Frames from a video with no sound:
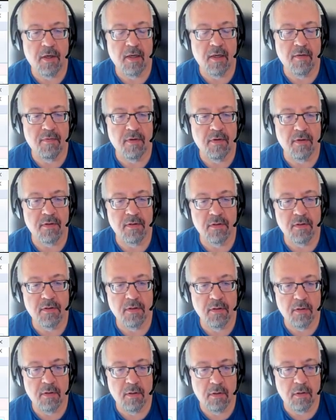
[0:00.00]

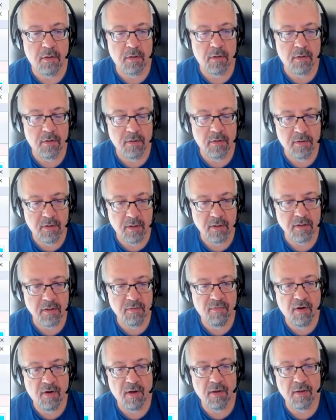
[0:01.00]
drivers,
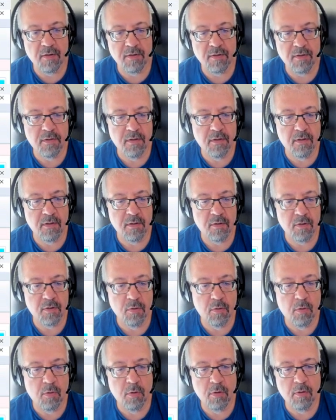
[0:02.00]
text files, and
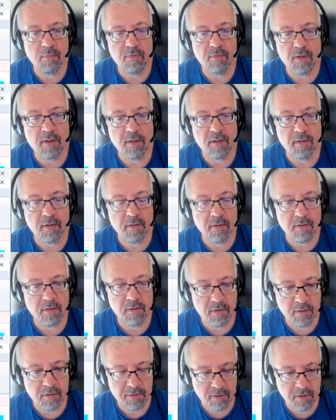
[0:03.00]
so on. We can
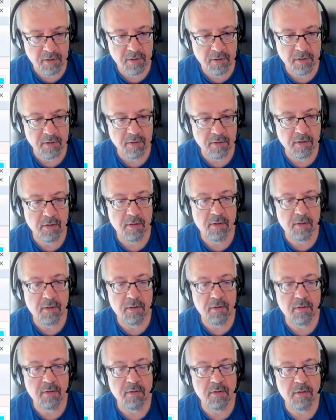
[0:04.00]
direct
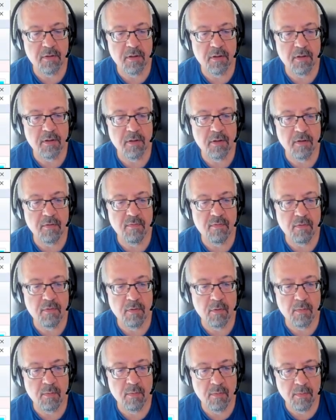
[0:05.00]
read the data
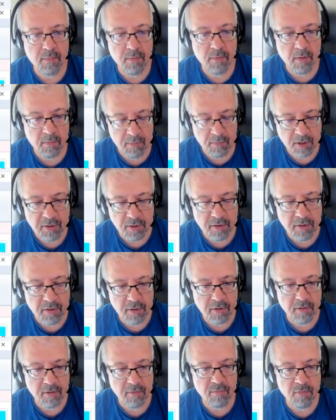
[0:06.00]
from
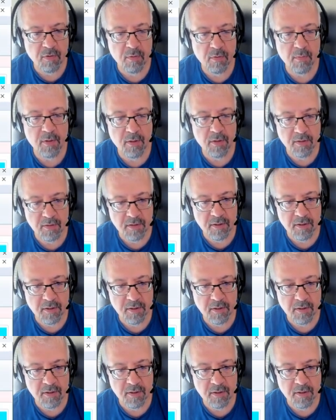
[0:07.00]
metadata from